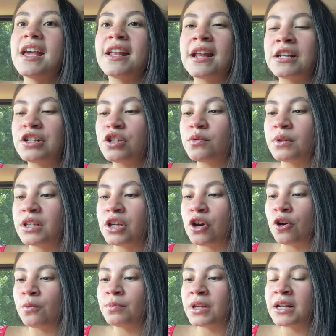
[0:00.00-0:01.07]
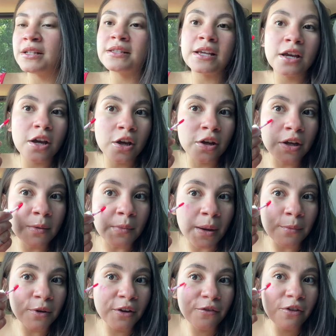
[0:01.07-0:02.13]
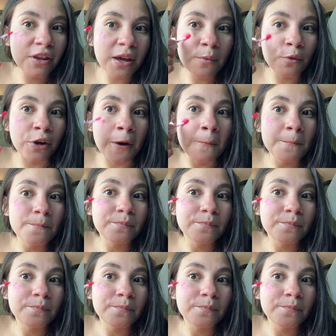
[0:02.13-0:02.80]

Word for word: and i just really hope that it's like a good memory for them where